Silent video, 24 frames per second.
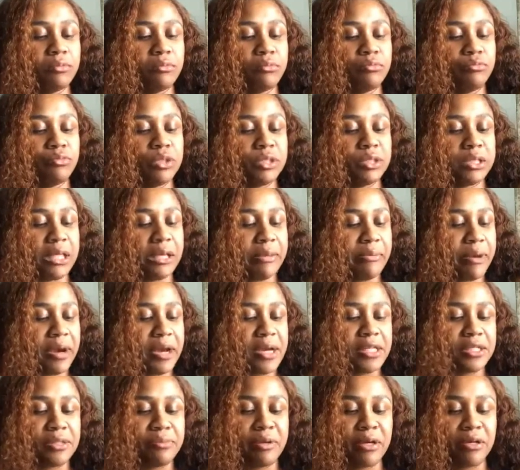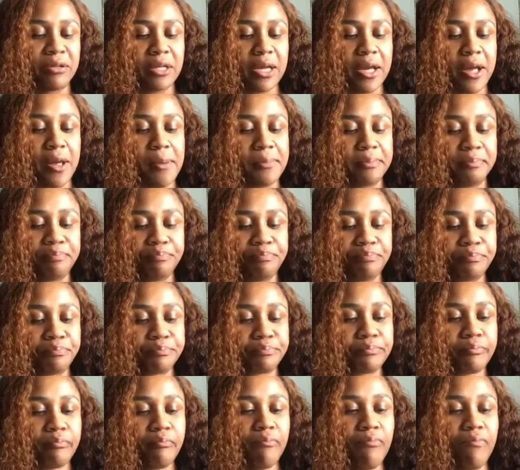We celebrate his birthday.
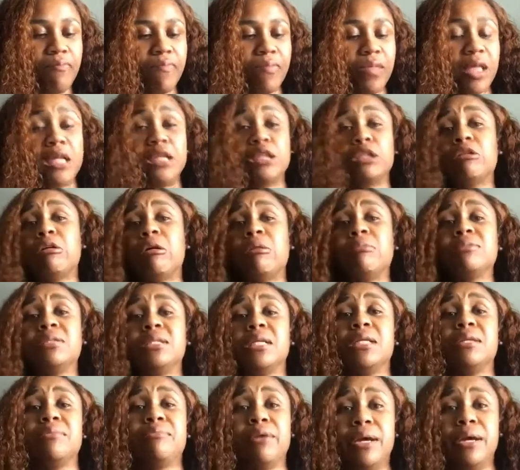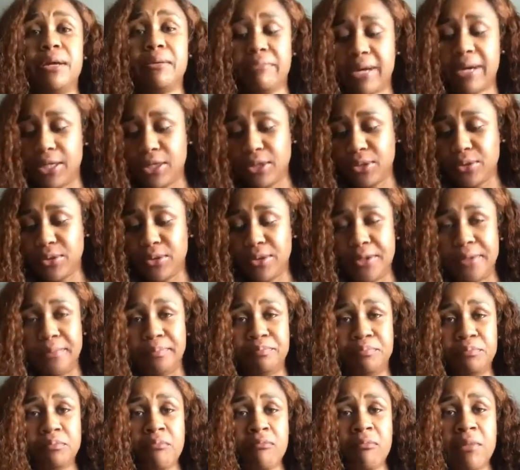So I'm celebrating by doing
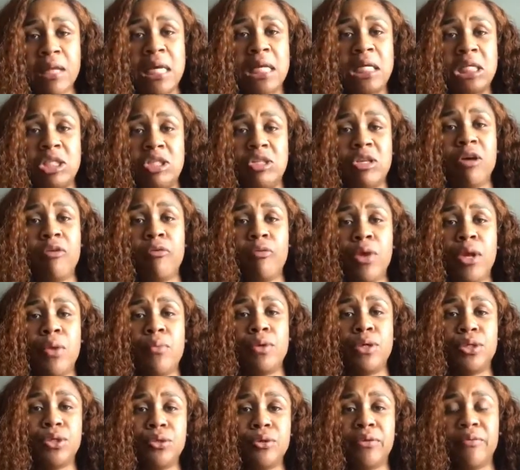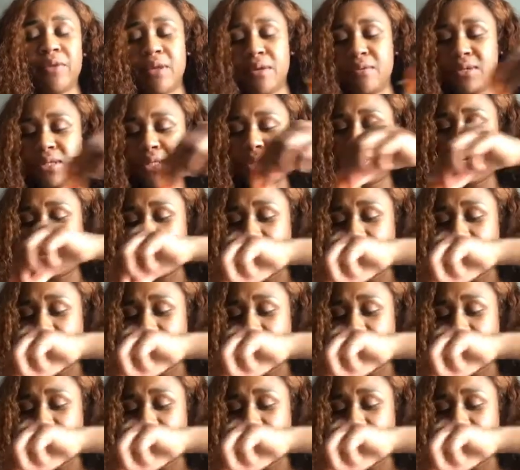stuff we would do if he was here.